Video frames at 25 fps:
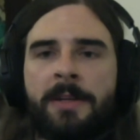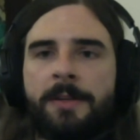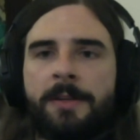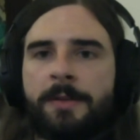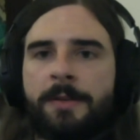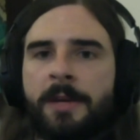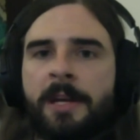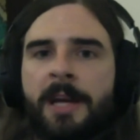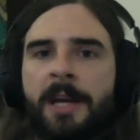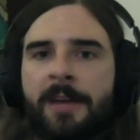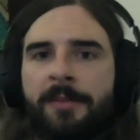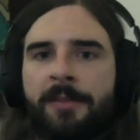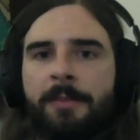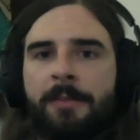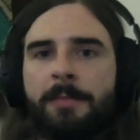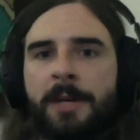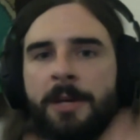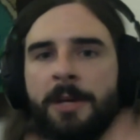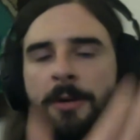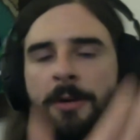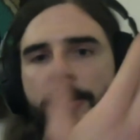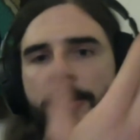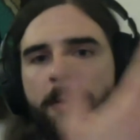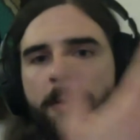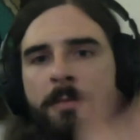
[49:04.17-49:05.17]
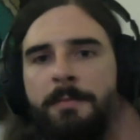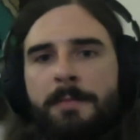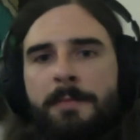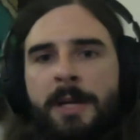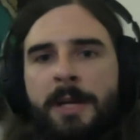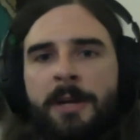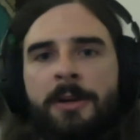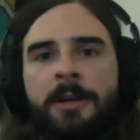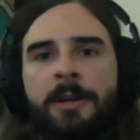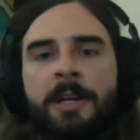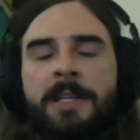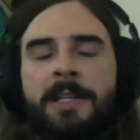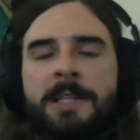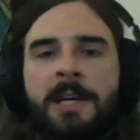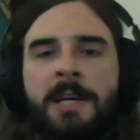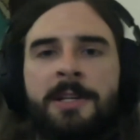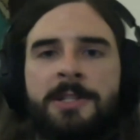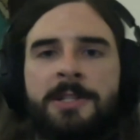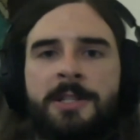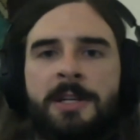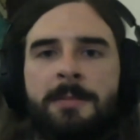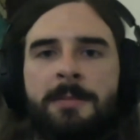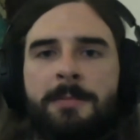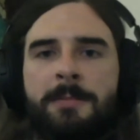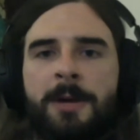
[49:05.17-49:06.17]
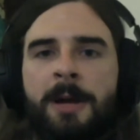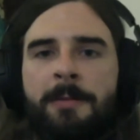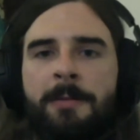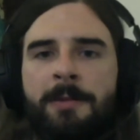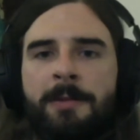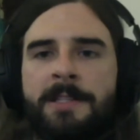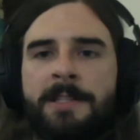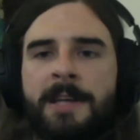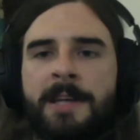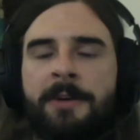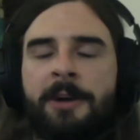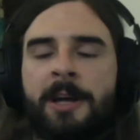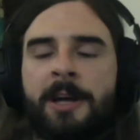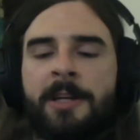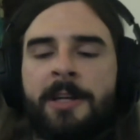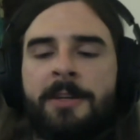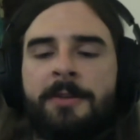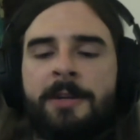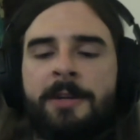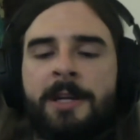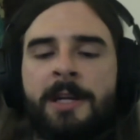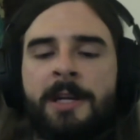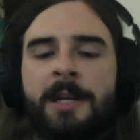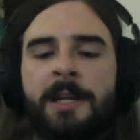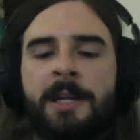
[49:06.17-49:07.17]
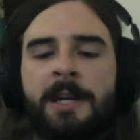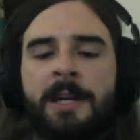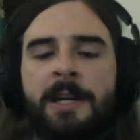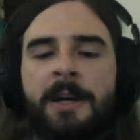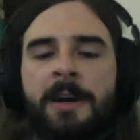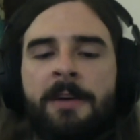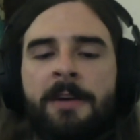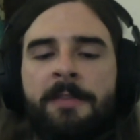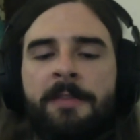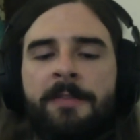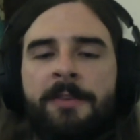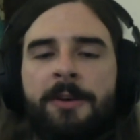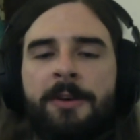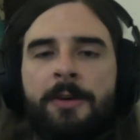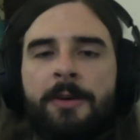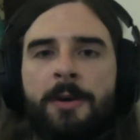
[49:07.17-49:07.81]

You can have a big old Excel sheet, probably is how I do it, of